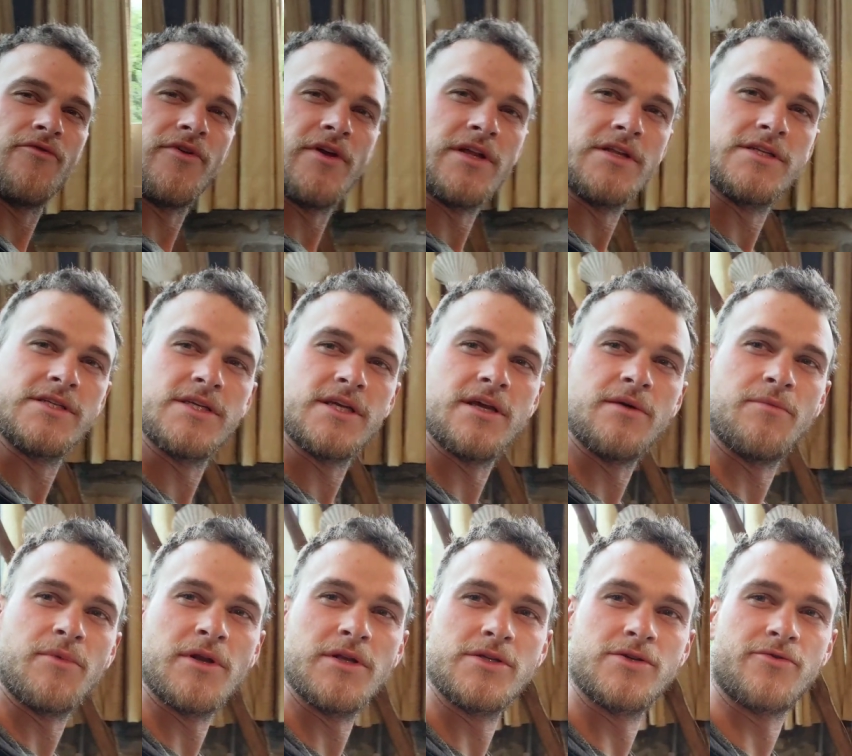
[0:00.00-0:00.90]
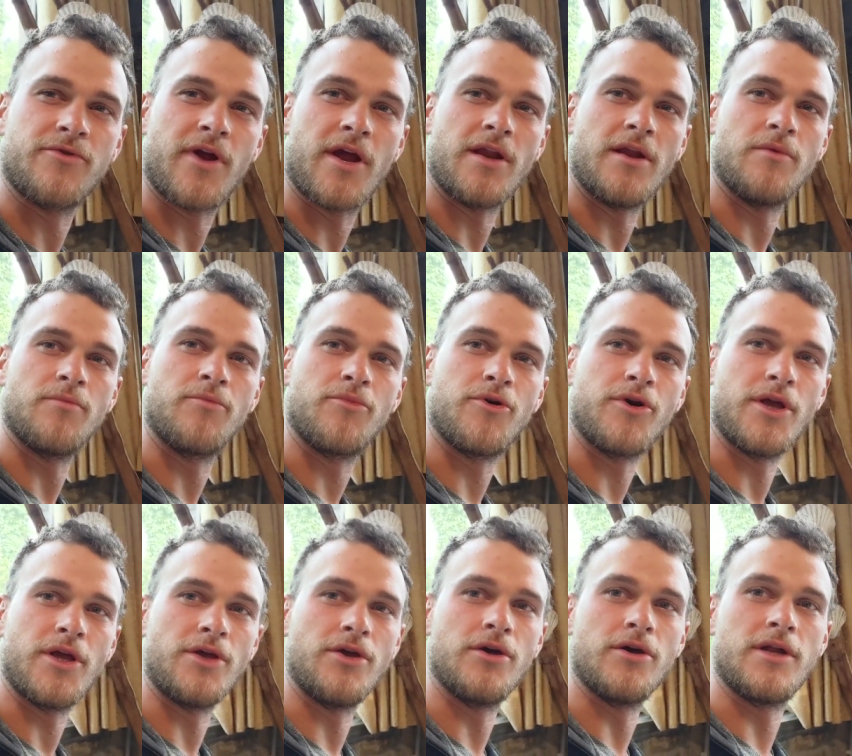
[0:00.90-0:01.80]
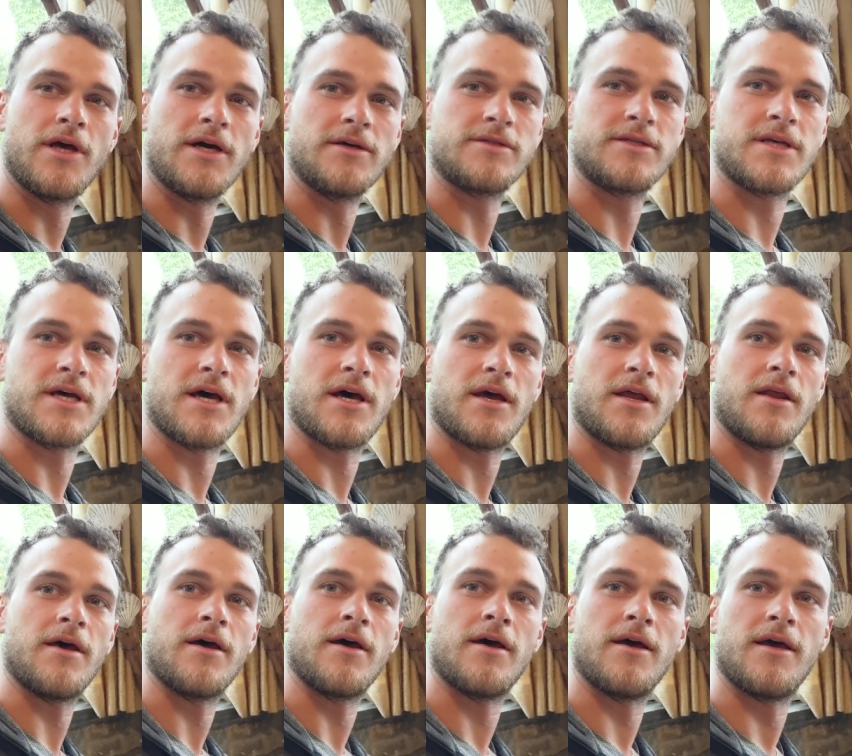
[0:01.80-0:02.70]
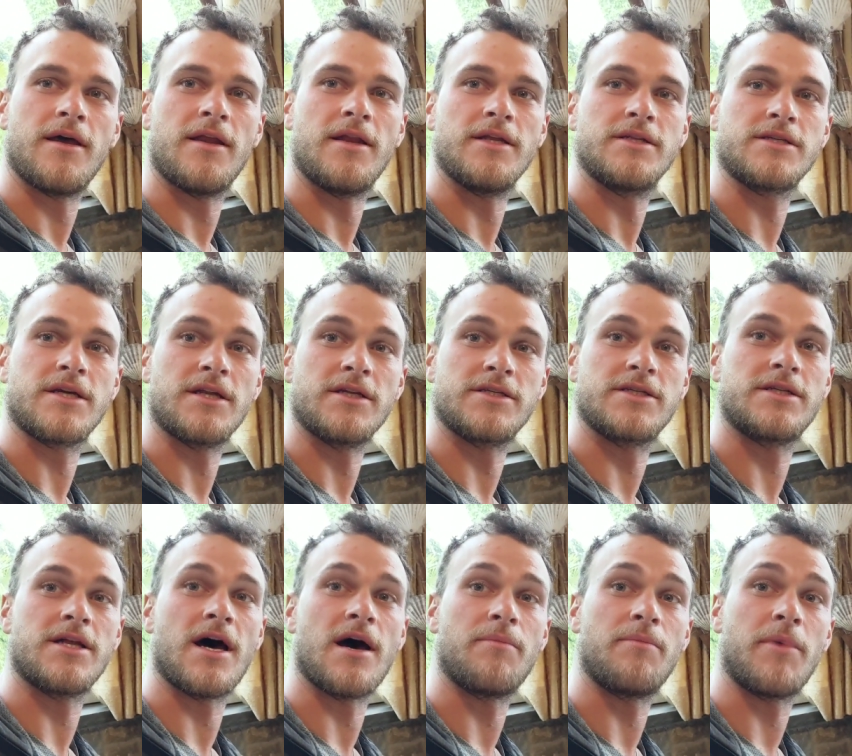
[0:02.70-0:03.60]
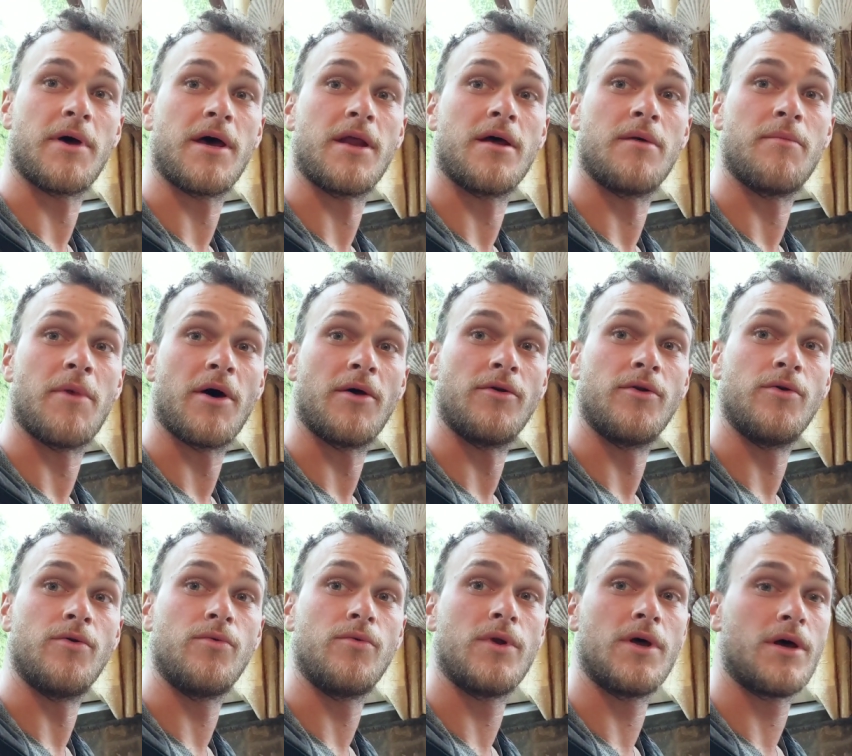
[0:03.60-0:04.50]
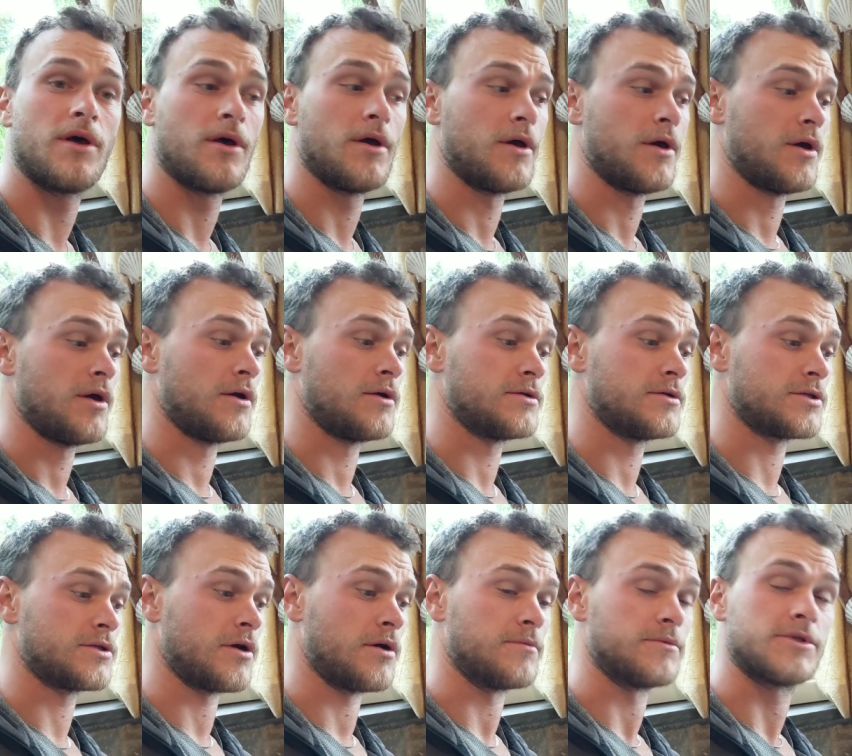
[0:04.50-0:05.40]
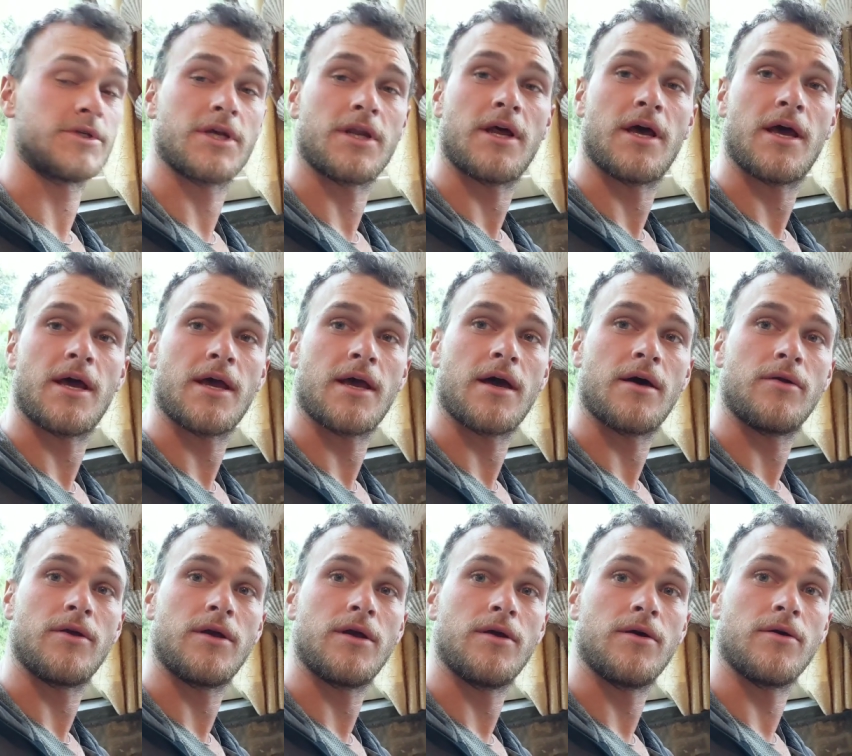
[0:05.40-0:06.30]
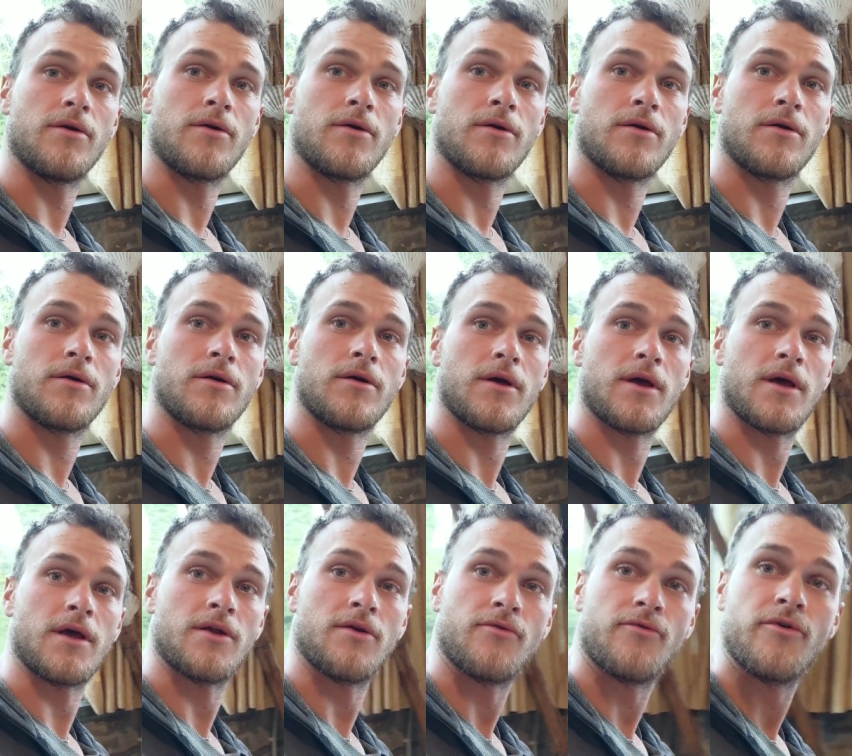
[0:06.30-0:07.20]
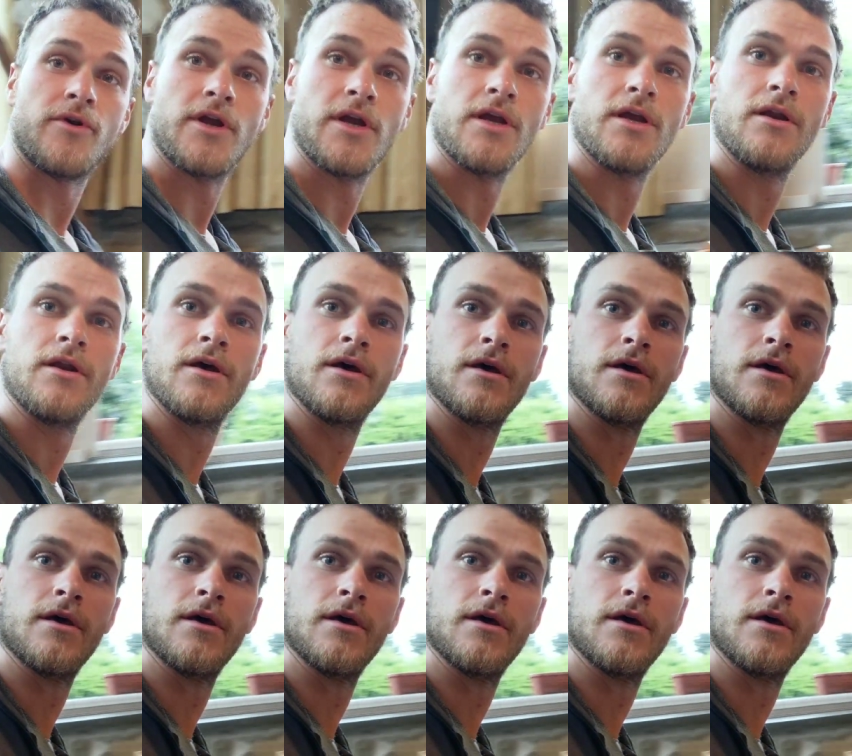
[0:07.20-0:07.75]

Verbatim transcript: know if you can see it, but it's raining pretty good outside, and it's going to stop at about noon. So I'm just going to hang out here and read